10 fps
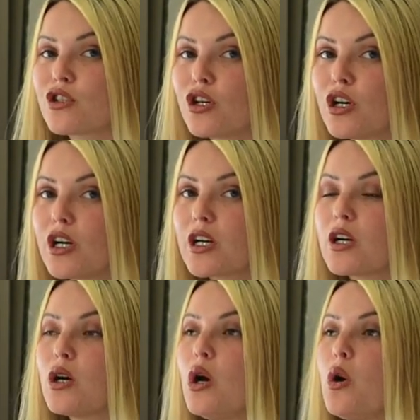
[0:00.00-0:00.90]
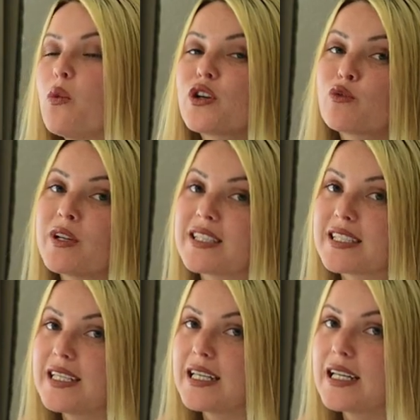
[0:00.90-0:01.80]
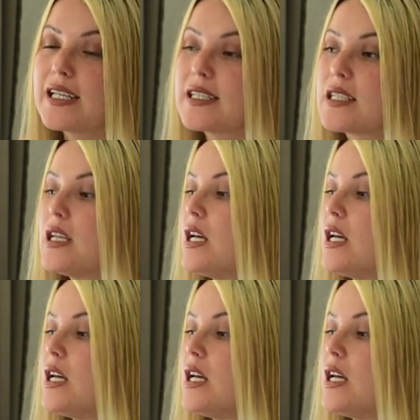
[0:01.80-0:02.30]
took, which ones didn't,